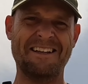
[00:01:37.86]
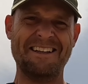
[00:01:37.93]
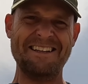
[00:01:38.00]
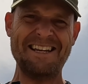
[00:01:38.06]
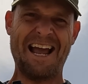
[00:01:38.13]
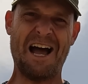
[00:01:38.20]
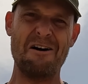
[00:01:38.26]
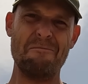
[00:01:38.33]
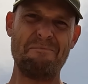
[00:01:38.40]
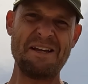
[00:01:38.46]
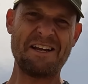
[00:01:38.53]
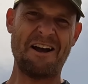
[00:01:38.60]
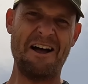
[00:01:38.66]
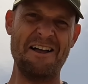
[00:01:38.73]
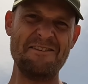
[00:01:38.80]
Now,
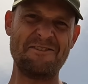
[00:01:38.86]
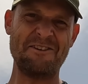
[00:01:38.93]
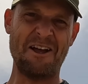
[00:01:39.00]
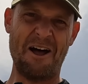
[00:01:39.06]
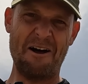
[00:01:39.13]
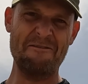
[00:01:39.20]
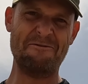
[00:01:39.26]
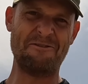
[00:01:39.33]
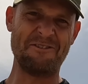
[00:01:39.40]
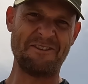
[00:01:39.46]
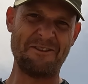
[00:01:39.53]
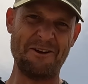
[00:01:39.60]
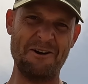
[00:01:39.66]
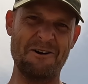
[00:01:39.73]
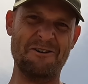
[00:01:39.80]
because of
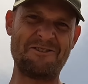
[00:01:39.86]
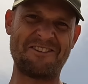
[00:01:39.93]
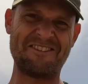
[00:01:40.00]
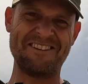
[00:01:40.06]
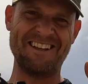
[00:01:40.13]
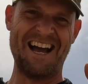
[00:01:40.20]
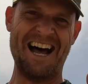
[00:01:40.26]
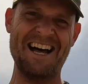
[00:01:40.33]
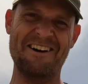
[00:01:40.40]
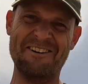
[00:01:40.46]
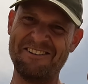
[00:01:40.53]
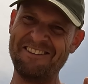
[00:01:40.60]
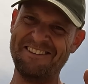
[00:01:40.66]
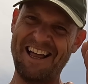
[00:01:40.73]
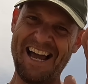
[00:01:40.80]
those
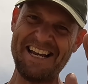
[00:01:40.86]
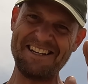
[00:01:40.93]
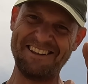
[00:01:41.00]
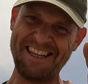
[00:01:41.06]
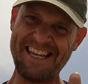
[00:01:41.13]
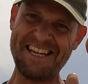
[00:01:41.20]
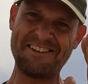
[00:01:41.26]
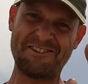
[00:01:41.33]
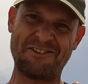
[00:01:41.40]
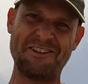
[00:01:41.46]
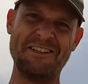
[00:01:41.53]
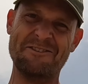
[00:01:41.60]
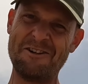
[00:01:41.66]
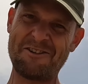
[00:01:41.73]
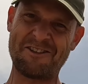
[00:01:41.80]
light leaks, it
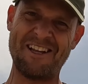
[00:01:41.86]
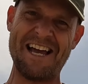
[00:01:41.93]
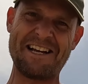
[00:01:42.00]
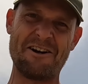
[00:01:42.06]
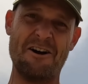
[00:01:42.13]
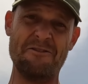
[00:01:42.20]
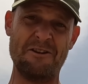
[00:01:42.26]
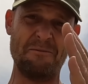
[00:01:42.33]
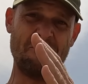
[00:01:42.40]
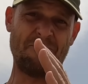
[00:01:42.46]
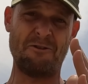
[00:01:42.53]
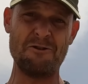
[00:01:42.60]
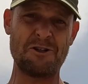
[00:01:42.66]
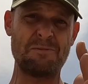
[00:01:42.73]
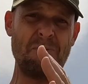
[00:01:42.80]
looks like on the
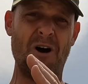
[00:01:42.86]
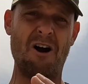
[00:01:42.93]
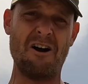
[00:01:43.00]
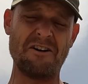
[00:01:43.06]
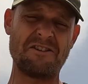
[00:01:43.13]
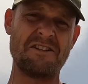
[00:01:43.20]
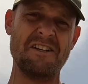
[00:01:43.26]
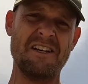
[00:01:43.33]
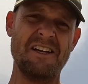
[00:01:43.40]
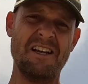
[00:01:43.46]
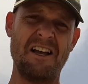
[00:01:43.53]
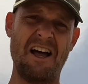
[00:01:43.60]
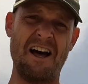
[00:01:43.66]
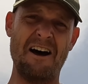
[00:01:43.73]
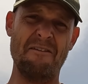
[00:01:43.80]
first part
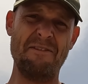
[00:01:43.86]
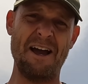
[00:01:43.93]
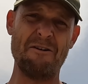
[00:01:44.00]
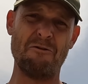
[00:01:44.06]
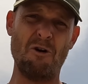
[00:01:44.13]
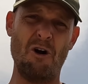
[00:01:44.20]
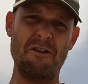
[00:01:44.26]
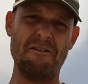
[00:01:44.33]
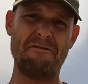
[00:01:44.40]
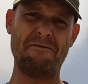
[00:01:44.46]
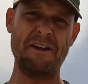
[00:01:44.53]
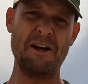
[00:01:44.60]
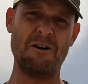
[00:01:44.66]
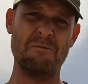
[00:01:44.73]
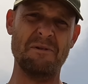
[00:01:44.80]
of that roll of
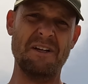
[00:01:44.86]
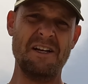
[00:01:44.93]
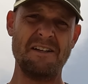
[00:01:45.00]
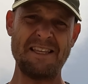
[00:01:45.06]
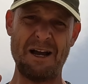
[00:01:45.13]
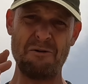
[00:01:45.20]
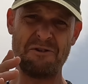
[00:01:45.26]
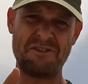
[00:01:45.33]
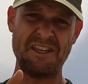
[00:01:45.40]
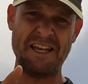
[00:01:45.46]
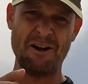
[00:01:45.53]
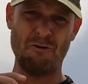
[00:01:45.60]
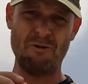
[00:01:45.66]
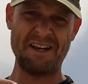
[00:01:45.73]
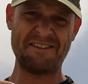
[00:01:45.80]
film, that was the
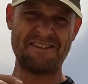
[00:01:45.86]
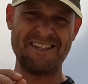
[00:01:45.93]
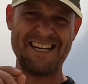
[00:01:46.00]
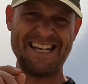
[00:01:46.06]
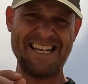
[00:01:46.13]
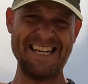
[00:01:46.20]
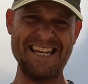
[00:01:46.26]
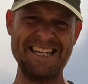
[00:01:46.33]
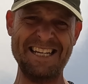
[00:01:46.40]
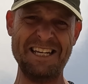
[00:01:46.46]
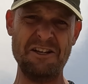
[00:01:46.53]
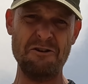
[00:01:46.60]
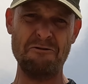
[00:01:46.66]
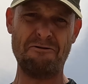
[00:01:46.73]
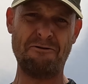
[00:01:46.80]
Arista
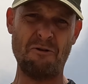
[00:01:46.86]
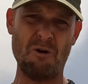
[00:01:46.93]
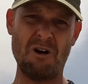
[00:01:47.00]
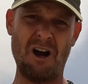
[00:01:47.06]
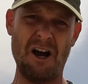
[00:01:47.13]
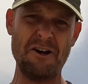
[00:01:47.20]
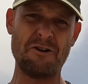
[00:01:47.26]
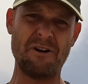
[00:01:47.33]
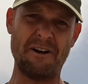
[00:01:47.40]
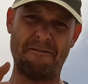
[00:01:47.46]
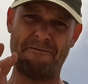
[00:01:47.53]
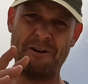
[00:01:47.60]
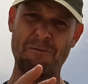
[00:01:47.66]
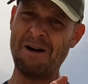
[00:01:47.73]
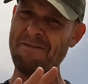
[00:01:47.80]
EDU 400, a
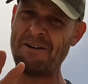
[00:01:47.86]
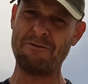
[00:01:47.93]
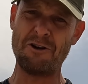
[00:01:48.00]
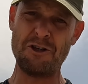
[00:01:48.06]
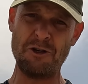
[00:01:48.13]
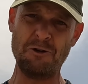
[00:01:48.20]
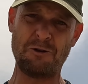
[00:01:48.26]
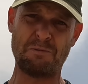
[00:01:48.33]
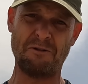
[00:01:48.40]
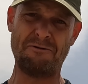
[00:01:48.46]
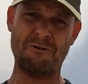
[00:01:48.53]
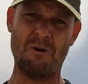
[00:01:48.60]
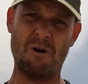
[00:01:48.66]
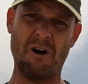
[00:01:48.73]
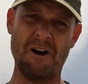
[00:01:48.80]
film I've never used
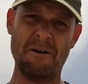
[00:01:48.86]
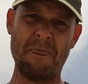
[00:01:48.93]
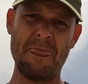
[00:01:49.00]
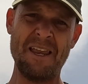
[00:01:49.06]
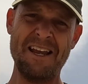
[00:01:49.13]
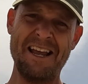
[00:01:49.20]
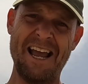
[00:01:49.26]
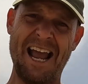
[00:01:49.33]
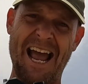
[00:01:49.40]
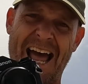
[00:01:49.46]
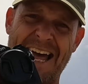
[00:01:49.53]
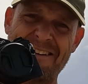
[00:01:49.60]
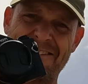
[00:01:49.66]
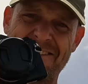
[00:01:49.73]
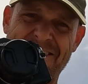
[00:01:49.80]
before.
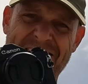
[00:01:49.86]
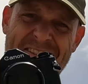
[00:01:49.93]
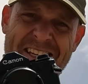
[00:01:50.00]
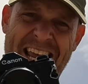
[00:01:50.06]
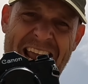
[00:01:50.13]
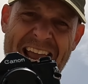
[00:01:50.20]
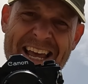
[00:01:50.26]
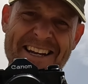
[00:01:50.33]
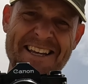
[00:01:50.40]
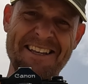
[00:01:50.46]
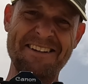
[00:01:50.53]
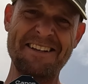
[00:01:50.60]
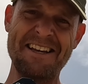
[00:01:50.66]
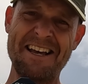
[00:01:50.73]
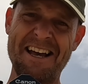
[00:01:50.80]
And this
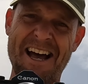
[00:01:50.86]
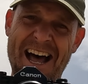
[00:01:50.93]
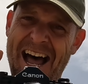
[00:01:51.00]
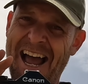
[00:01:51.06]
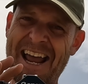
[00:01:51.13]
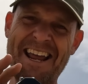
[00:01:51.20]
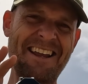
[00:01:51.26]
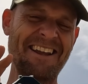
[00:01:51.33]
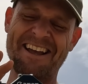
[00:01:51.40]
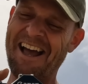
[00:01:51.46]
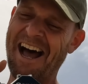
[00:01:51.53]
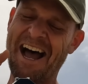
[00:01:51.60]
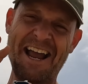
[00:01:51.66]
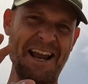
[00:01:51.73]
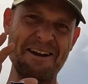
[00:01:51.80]
Canon, I
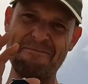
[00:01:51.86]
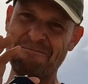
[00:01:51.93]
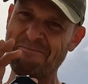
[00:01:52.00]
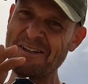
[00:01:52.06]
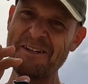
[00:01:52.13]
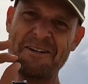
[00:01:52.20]
am